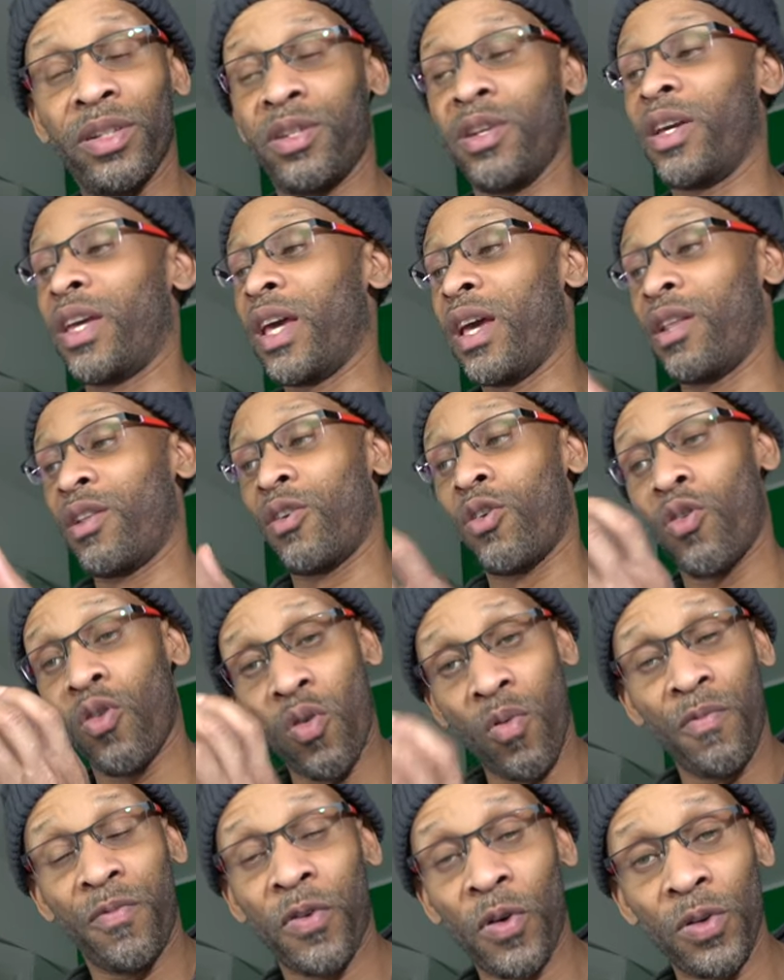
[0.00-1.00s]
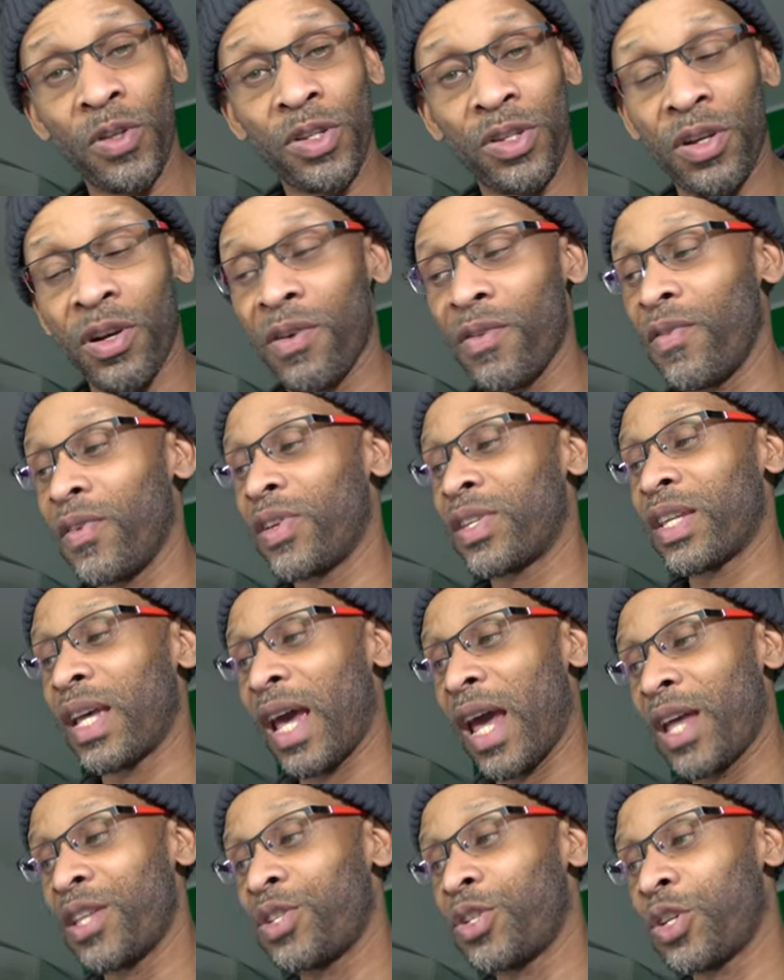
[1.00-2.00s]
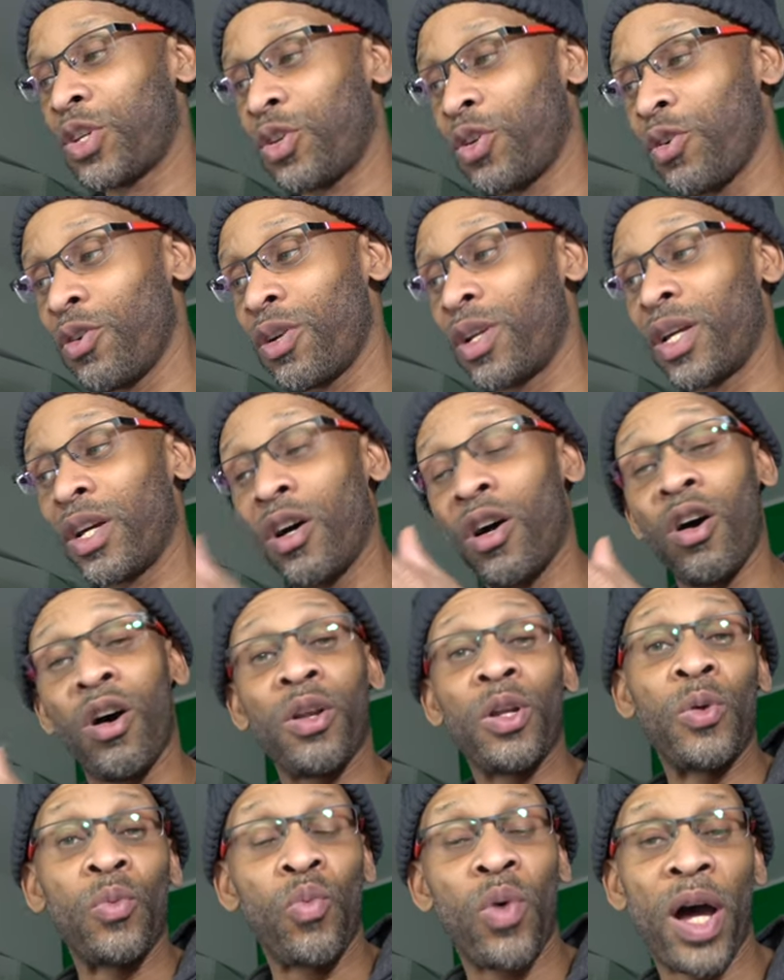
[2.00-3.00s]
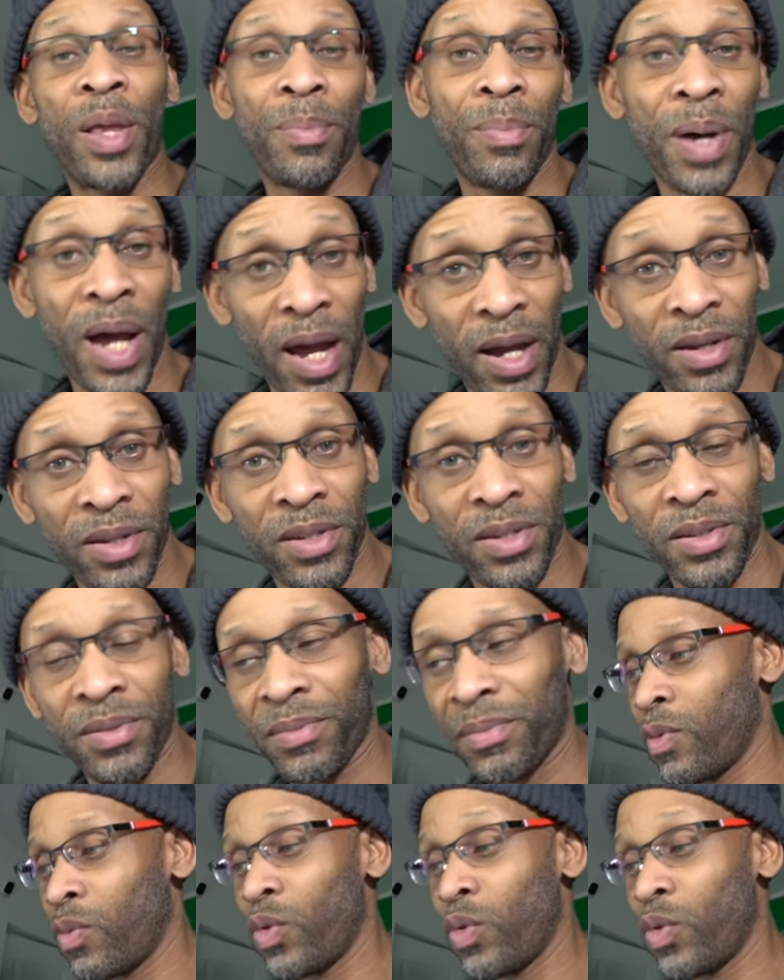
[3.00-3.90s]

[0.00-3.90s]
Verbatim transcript: You can get home phone service and security all in one box,